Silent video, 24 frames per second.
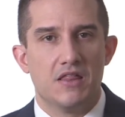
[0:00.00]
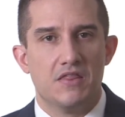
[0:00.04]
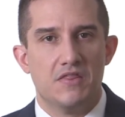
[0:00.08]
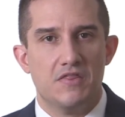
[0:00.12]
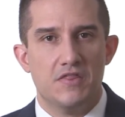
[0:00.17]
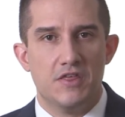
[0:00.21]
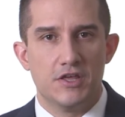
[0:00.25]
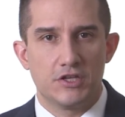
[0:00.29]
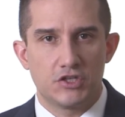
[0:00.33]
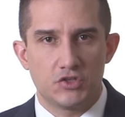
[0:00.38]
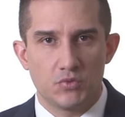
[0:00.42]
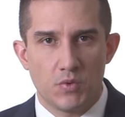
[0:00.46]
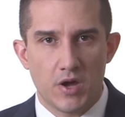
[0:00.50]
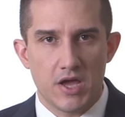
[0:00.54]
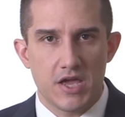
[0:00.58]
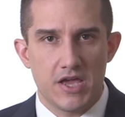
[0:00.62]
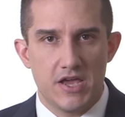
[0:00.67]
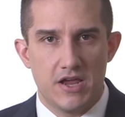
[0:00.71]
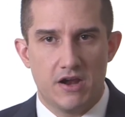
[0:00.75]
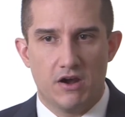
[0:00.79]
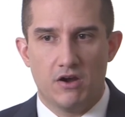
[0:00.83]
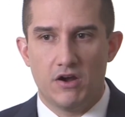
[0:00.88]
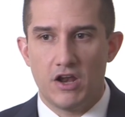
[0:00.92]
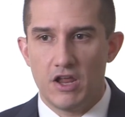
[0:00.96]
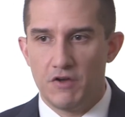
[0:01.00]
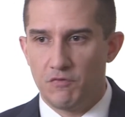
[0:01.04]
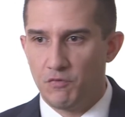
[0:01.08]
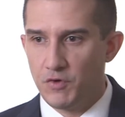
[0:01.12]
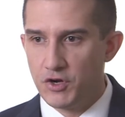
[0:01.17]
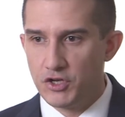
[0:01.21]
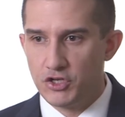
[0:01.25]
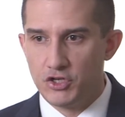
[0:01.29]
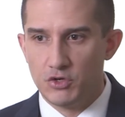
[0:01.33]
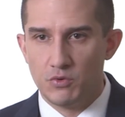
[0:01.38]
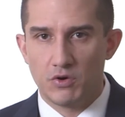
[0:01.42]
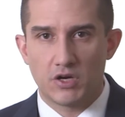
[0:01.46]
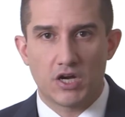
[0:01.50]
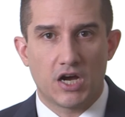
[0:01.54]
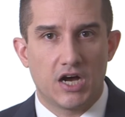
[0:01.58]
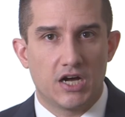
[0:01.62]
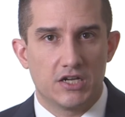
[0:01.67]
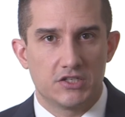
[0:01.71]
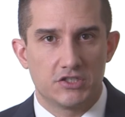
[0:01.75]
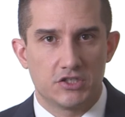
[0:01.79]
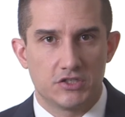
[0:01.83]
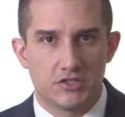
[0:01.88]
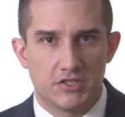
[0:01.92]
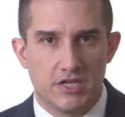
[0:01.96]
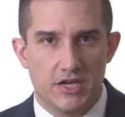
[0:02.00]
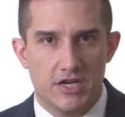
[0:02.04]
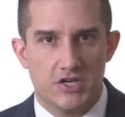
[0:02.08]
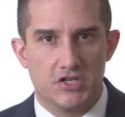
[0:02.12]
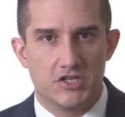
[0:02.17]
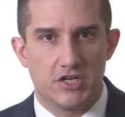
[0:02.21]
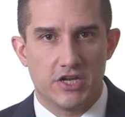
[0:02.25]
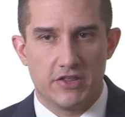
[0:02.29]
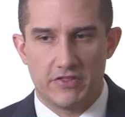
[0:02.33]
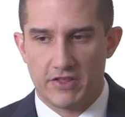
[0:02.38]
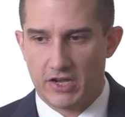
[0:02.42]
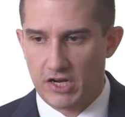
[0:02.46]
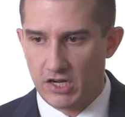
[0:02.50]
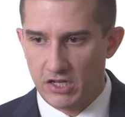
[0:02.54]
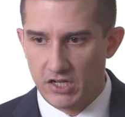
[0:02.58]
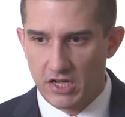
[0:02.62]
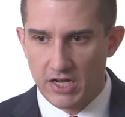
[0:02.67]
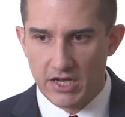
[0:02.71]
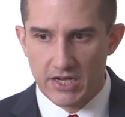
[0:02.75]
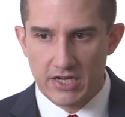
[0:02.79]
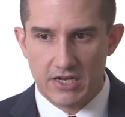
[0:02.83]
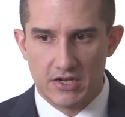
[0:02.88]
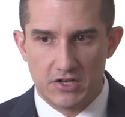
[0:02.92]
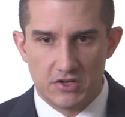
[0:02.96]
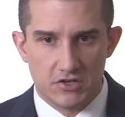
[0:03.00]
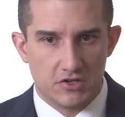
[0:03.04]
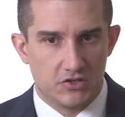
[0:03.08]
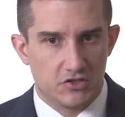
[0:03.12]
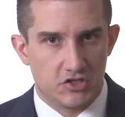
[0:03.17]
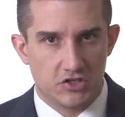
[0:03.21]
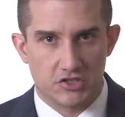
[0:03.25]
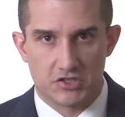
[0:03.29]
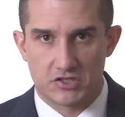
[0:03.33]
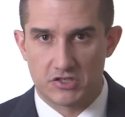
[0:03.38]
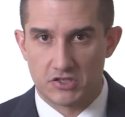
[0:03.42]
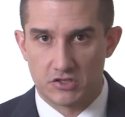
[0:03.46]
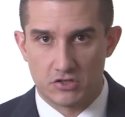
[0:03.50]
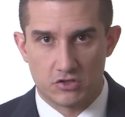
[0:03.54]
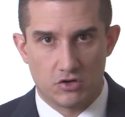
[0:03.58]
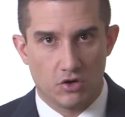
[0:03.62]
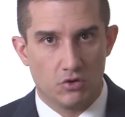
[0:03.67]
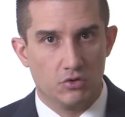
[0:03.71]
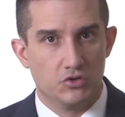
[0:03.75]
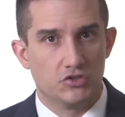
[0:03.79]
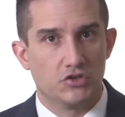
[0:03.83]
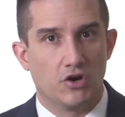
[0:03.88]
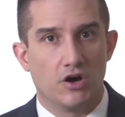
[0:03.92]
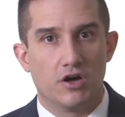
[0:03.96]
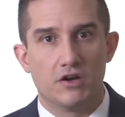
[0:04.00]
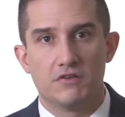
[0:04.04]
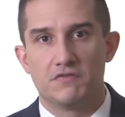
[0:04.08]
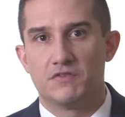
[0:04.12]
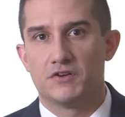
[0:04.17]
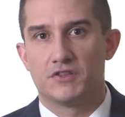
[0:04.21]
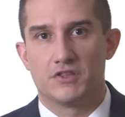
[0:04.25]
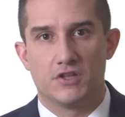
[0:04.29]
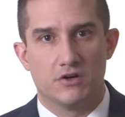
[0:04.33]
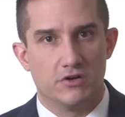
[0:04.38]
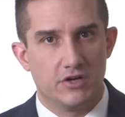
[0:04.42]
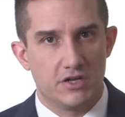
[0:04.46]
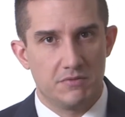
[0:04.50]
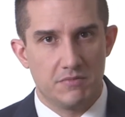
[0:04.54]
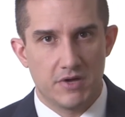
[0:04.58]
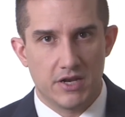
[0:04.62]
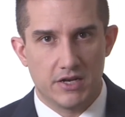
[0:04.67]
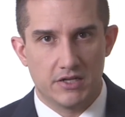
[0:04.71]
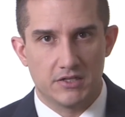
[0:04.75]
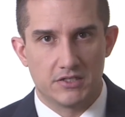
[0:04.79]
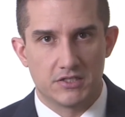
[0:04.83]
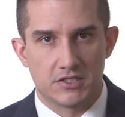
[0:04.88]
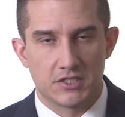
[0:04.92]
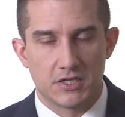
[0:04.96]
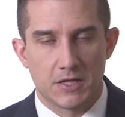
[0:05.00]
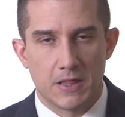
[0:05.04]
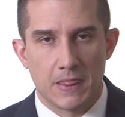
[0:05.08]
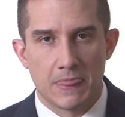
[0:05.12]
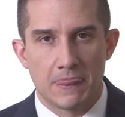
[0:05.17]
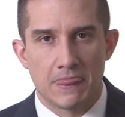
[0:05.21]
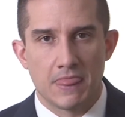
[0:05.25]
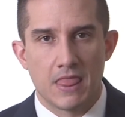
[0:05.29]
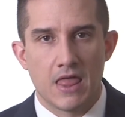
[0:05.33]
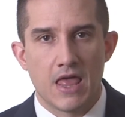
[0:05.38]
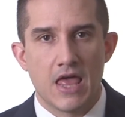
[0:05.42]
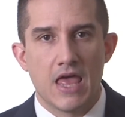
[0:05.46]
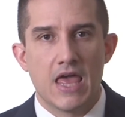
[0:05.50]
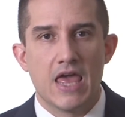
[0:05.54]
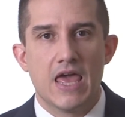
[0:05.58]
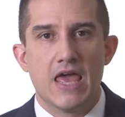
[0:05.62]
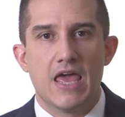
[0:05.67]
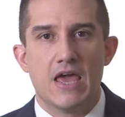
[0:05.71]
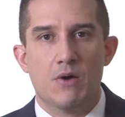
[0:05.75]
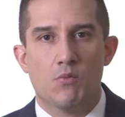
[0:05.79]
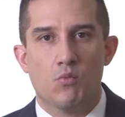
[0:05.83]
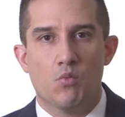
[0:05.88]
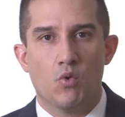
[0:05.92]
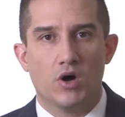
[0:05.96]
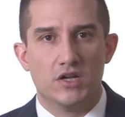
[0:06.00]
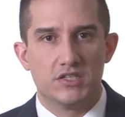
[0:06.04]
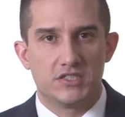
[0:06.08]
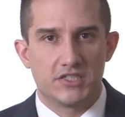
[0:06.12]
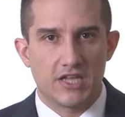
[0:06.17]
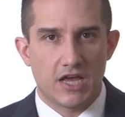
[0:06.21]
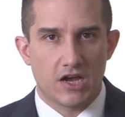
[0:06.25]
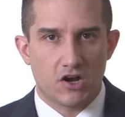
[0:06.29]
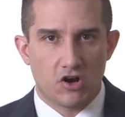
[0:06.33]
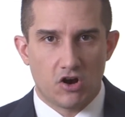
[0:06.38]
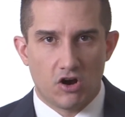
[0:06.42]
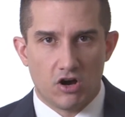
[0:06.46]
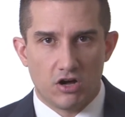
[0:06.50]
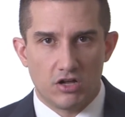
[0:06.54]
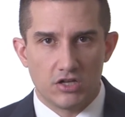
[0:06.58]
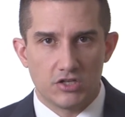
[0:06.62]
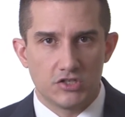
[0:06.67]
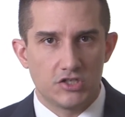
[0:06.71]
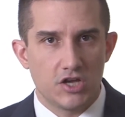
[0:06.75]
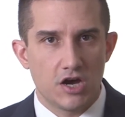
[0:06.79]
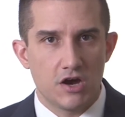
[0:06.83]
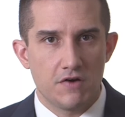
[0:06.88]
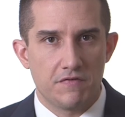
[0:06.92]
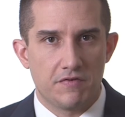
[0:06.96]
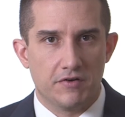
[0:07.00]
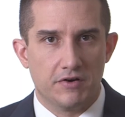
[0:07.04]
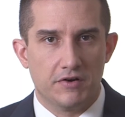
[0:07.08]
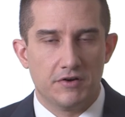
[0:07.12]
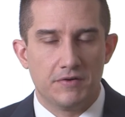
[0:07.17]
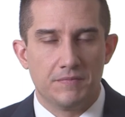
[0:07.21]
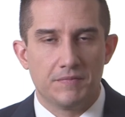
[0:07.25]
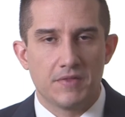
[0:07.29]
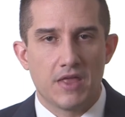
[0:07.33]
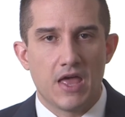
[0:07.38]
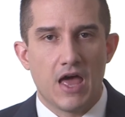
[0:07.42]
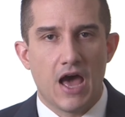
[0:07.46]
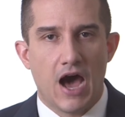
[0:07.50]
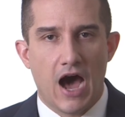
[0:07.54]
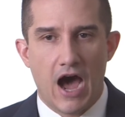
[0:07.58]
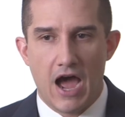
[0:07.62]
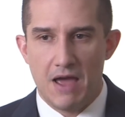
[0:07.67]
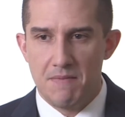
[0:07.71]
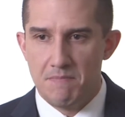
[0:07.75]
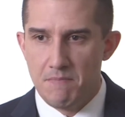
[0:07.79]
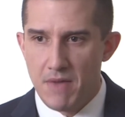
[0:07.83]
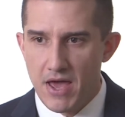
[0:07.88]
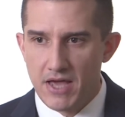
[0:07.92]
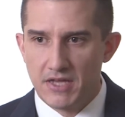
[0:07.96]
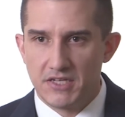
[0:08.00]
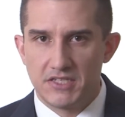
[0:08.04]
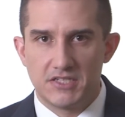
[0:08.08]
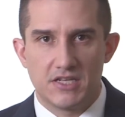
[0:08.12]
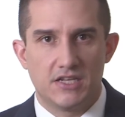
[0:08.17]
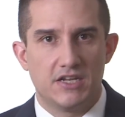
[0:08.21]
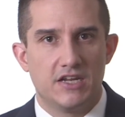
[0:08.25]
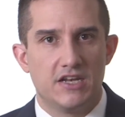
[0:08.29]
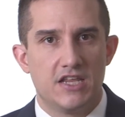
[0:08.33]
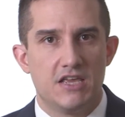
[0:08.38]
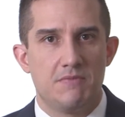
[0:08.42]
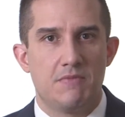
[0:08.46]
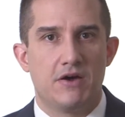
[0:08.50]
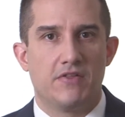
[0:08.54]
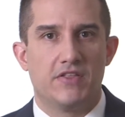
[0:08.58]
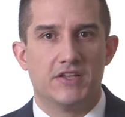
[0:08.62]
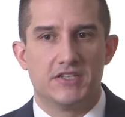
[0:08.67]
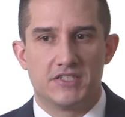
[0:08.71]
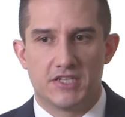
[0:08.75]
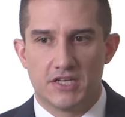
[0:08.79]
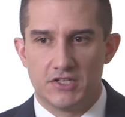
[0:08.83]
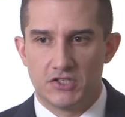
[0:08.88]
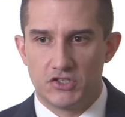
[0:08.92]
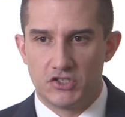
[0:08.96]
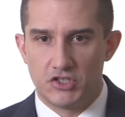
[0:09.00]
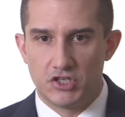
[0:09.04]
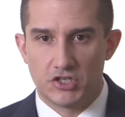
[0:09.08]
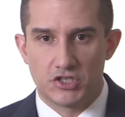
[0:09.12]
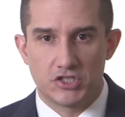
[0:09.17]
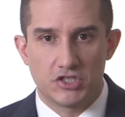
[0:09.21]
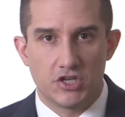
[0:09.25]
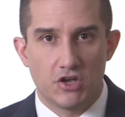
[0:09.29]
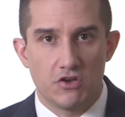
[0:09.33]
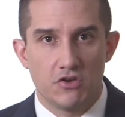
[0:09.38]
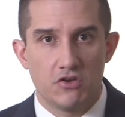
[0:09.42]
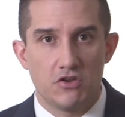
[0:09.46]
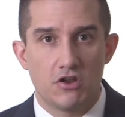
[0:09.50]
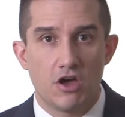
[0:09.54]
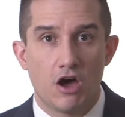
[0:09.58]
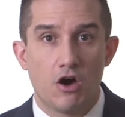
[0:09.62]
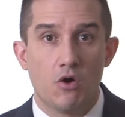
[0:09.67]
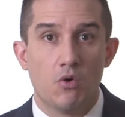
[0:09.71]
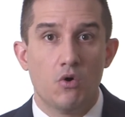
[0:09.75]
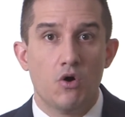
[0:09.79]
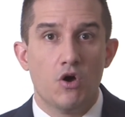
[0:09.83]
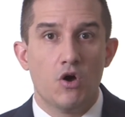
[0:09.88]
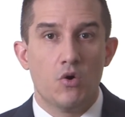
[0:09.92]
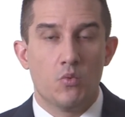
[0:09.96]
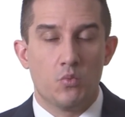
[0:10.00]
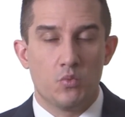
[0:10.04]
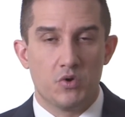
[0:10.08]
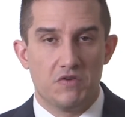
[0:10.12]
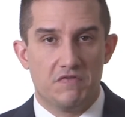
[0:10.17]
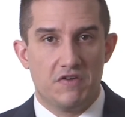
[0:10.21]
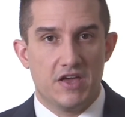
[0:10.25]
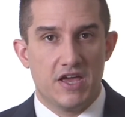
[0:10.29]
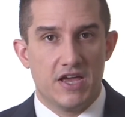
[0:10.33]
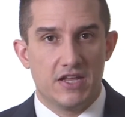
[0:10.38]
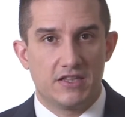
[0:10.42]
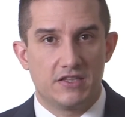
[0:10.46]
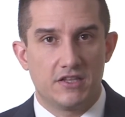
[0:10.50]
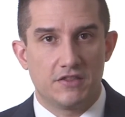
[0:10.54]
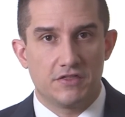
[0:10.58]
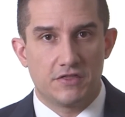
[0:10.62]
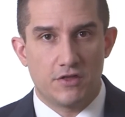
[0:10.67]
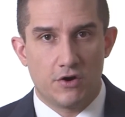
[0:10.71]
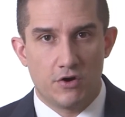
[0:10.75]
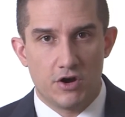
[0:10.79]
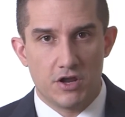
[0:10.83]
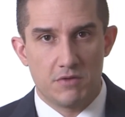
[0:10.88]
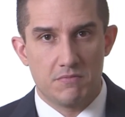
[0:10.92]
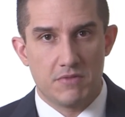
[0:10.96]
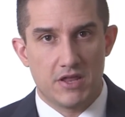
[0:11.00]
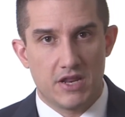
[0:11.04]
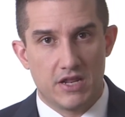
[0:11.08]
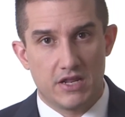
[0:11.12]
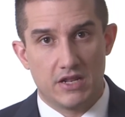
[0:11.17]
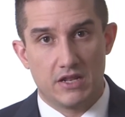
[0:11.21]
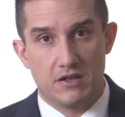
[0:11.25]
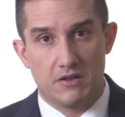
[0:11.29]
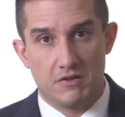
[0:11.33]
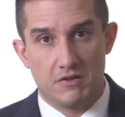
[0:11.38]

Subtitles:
This way here, if we do a consultation and the client just goes on for 30 minutes, once that call is over, I may send an email that says, just so you know, we've hit the 30-minute